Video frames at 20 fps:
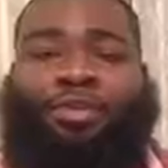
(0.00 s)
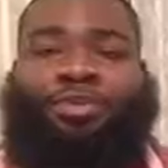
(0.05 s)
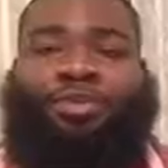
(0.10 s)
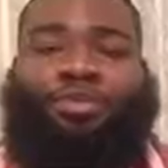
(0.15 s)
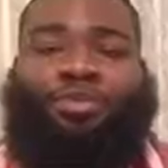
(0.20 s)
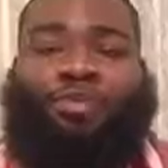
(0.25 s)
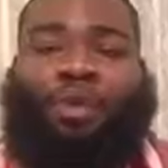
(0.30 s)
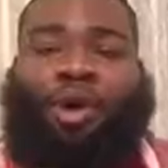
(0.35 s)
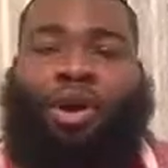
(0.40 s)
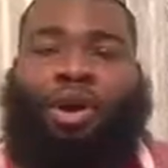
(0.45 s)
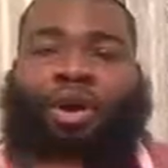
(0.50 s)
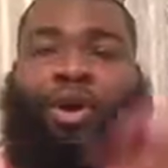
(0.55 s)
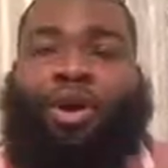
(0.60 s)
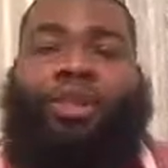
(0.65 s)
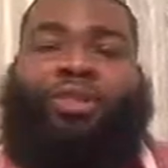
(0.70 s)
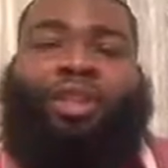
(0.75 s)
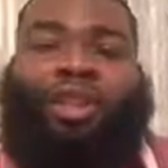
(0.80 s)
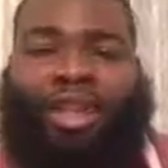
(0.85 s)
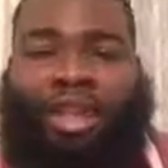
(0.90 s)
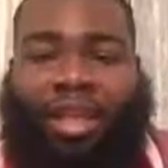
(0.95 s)
soon with
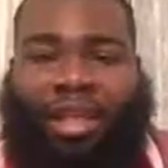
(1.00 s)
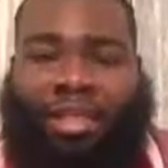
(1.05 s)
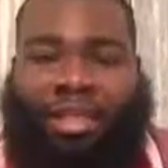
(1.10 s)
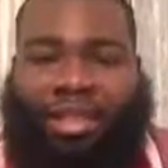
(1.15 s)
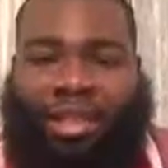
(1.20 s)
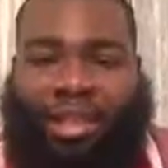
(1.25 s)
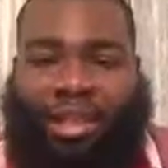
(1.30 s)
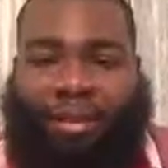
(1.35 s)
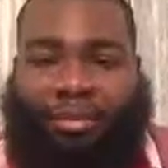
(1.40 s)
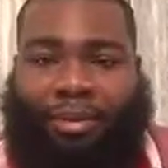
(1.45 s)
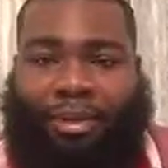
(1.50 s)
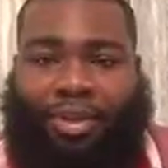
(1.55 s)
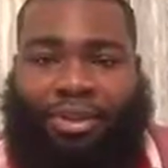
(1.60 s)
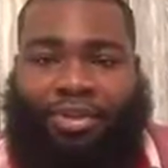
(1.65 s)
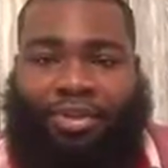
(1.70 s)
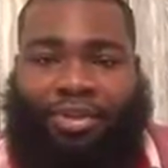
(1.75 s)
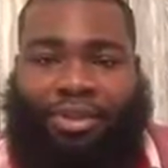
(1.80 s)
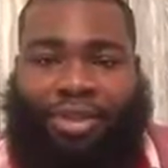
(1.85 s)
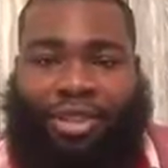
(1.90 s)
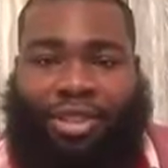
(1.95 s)
all the latest celebrity
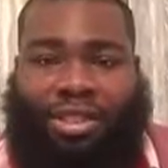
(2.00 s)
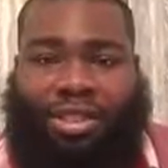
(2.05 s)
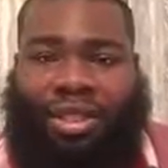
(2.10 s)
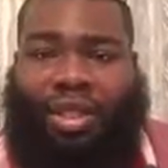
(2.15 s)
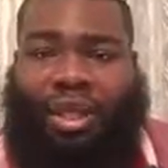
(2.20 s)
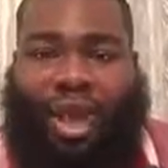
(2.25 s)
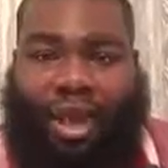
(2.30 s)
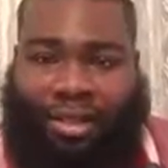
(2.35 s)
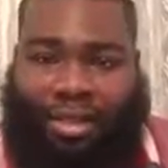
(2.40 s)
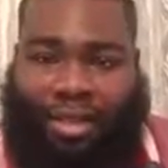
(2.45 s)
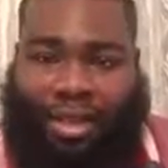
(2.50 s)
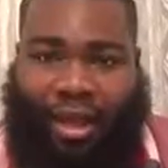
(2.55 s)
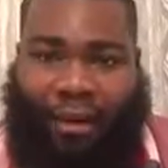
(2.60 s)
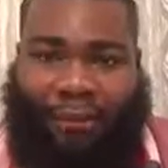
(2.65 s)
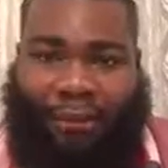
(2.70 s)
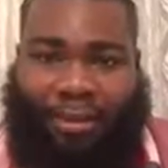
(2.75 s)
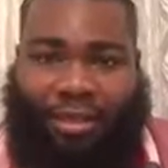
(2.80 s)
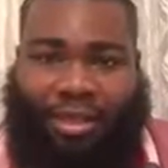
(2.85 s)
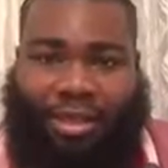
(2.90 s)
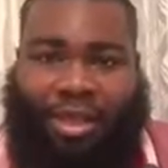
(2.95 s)
trends and hot
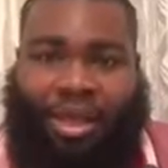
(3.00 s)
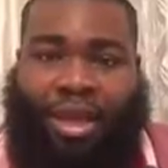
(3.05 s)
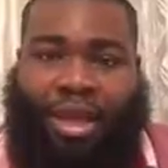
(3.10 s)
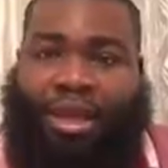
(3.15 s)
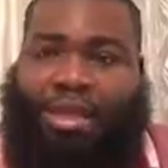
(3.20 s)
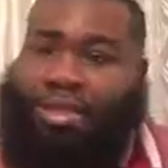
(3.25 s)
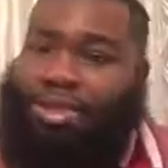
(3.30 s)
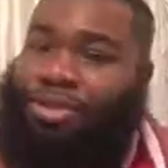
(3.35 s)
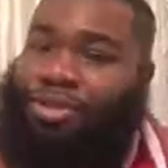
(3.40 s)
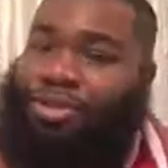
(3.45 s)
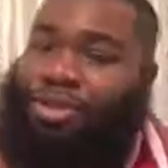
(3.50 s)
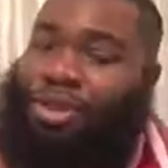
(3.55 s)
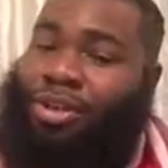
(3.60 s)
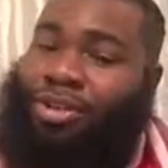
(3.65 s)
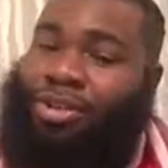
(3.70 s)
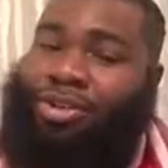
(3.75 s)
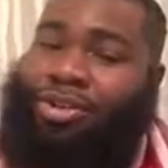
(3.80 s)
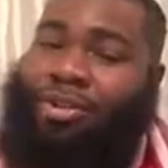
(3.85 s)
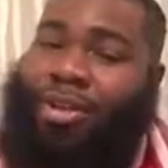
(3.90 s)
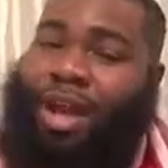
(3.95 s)
topics. So
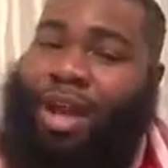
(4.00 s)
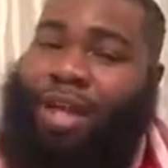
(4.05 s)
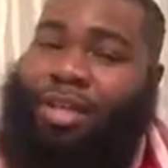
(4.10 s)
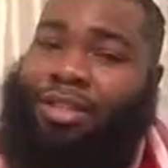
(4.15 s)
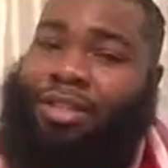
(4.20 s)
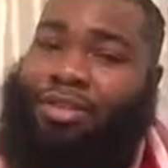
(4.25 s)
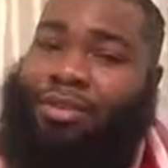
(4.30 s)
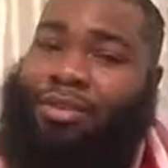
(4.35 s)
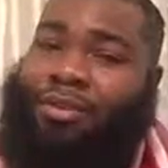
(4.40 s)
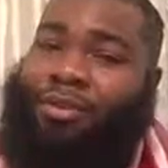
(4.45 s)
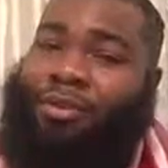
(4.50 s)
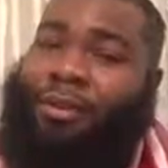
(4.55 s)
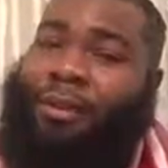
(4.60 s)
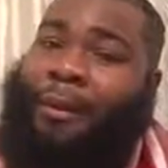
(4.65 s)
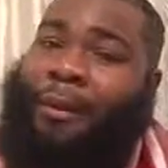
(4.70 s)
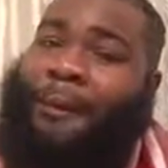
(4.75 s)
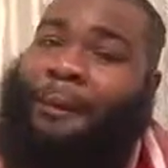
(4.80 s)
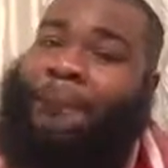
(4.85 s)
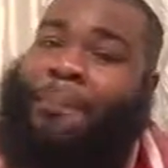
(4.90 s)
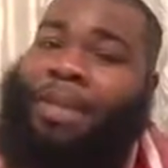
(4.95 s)
talk to you guys soon.
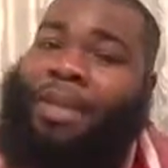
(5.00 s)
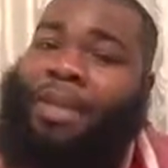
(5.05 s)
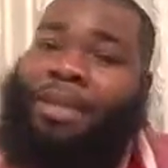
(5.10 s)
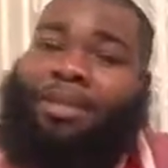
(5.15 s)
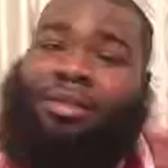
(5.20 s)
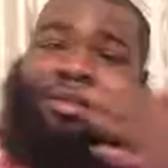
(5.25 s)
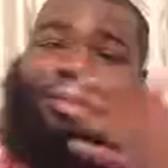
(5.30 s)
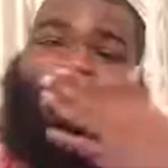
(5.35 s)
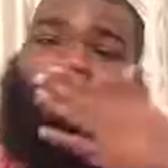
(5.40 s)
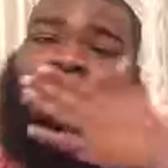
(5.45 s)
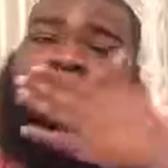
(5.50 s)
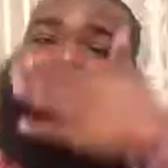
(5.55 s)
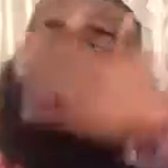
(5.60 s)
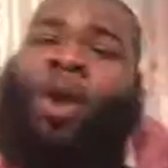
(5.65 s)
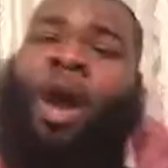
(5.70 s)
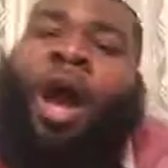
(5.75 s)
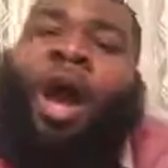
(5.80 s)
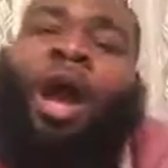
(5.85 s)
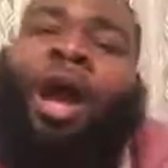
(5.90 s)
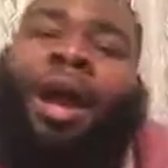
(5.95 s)
Peace.
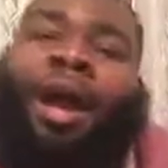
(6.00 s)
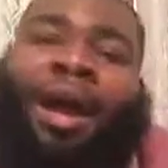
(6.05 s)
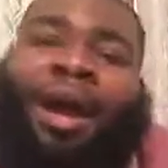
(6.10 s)
Mwah.